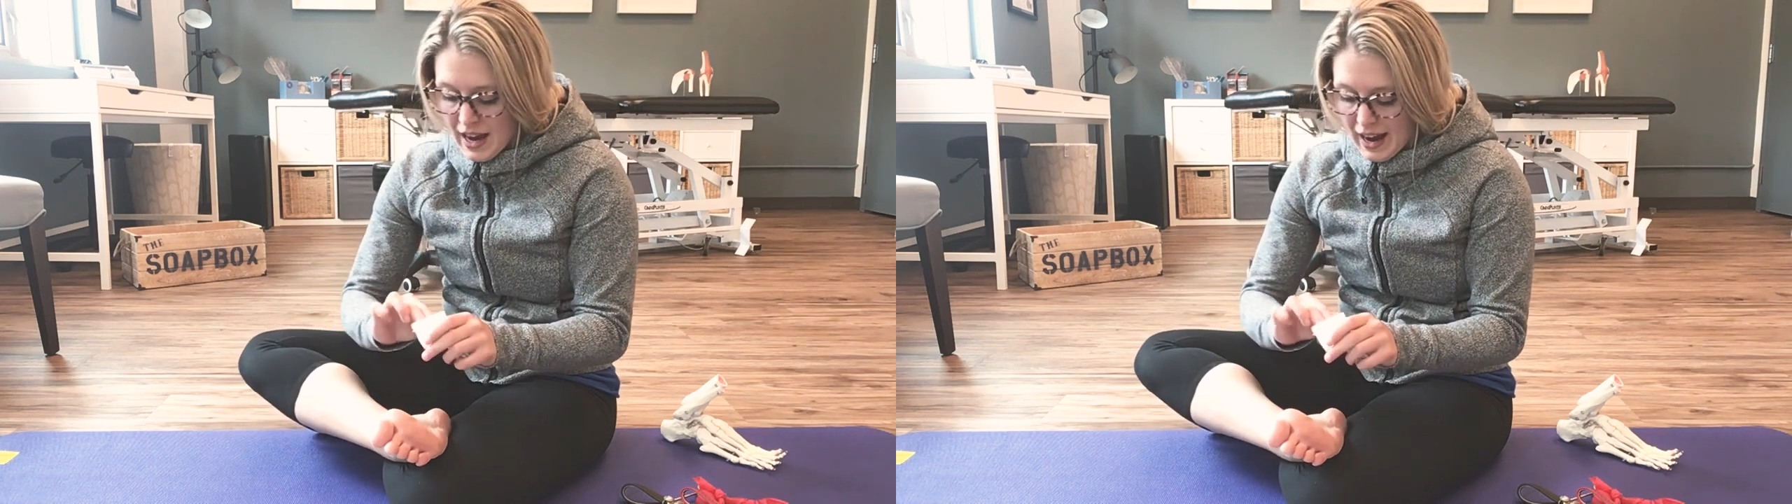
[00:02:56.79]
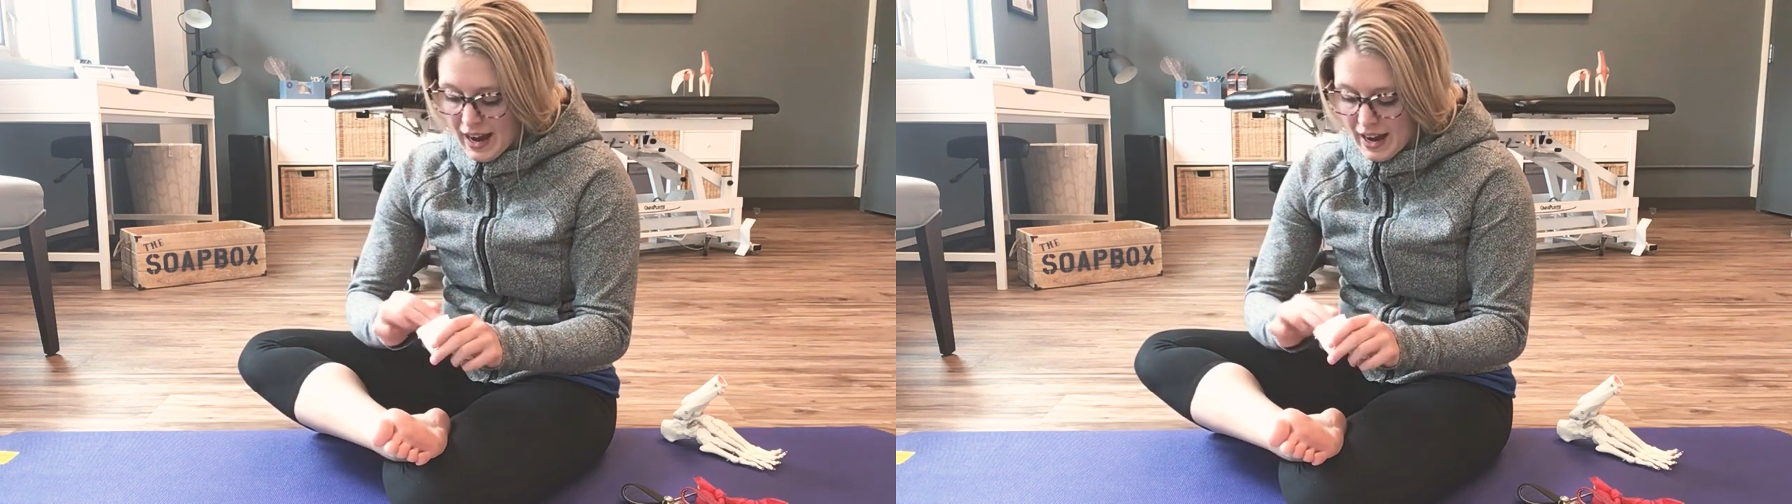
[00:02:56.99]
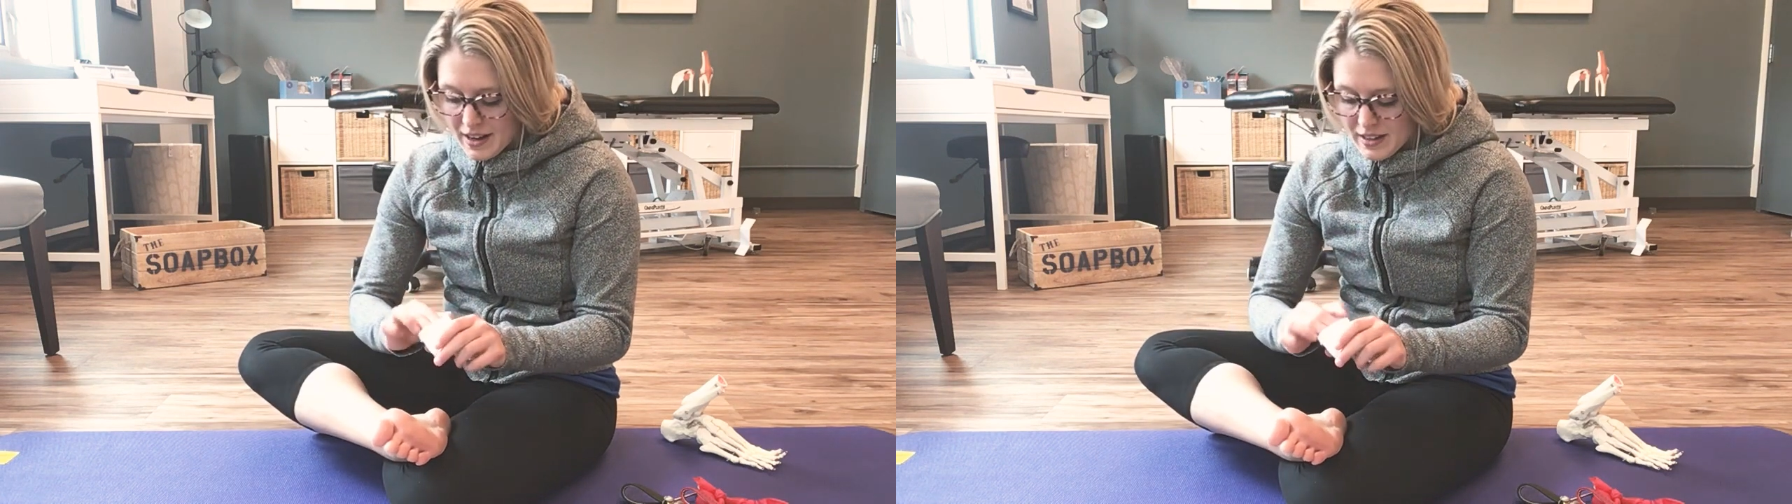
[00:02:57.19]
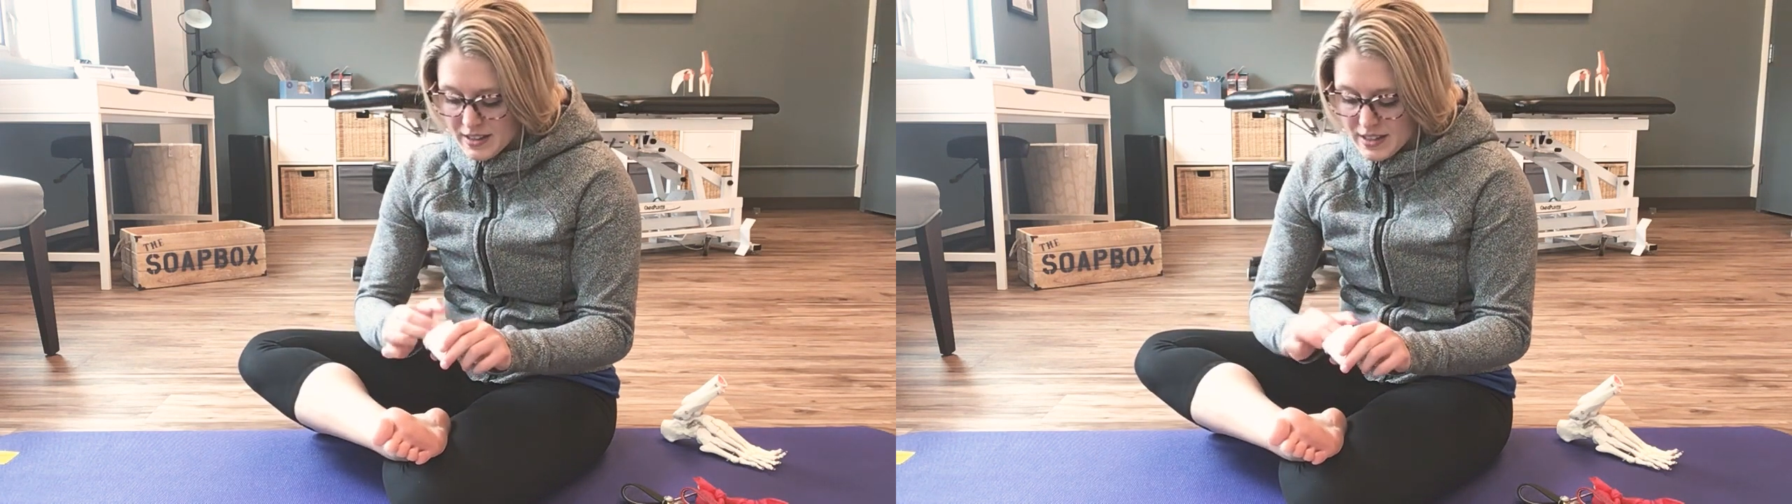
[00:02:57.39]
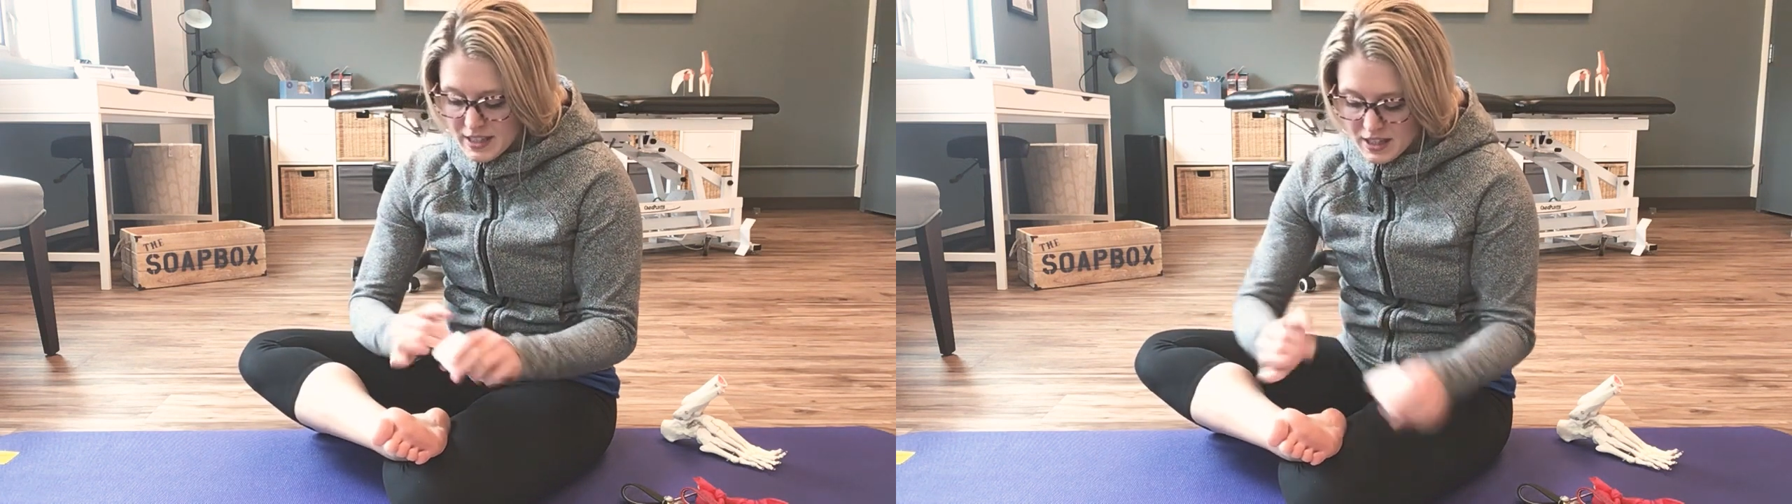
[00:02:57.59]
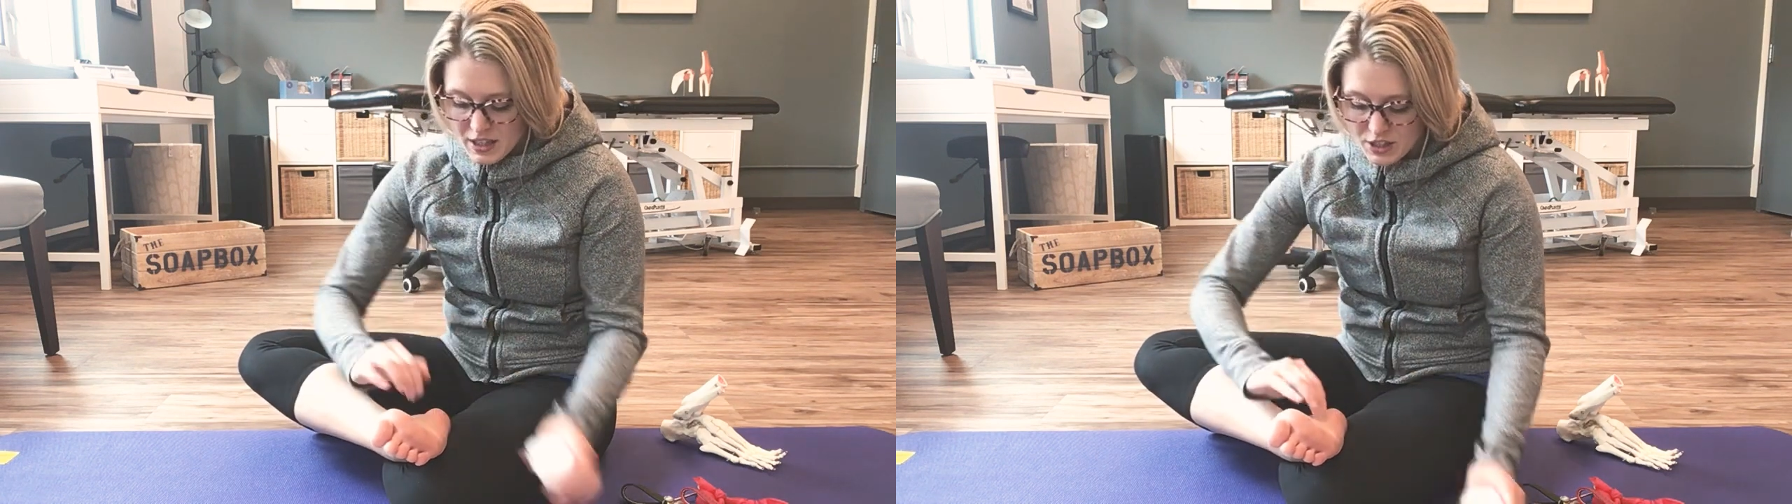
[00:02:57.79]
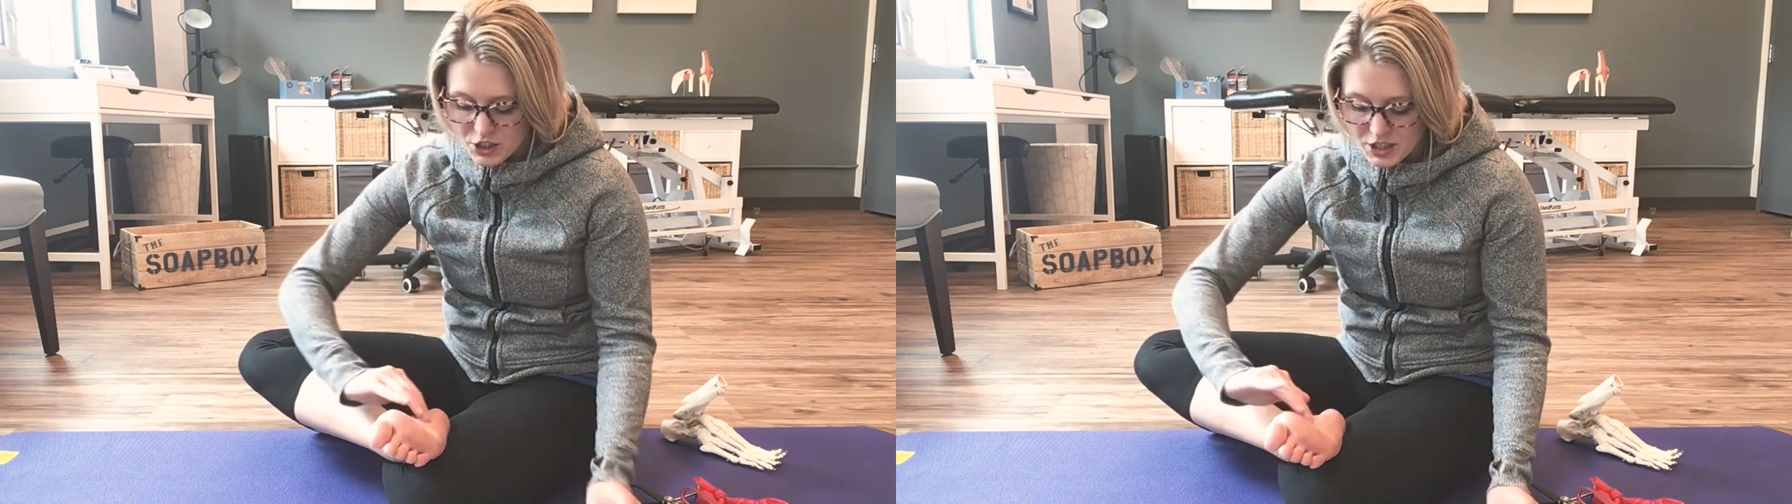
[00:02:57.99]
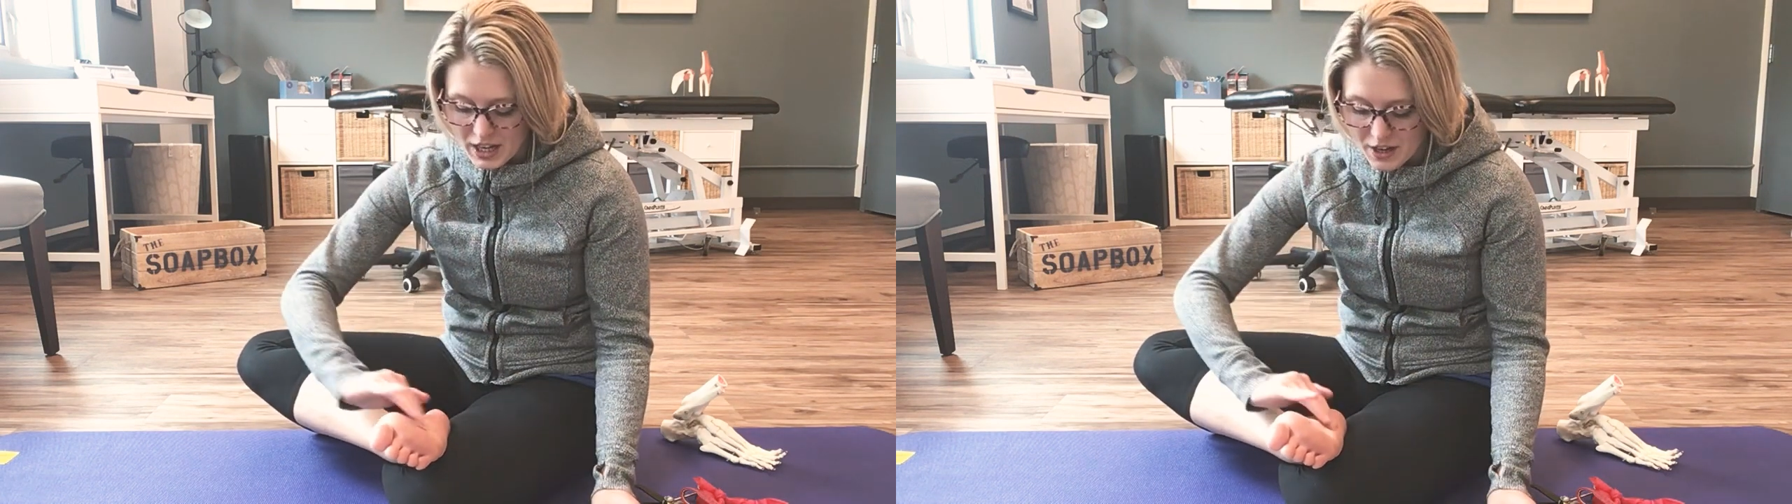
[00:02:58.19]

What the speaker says: and just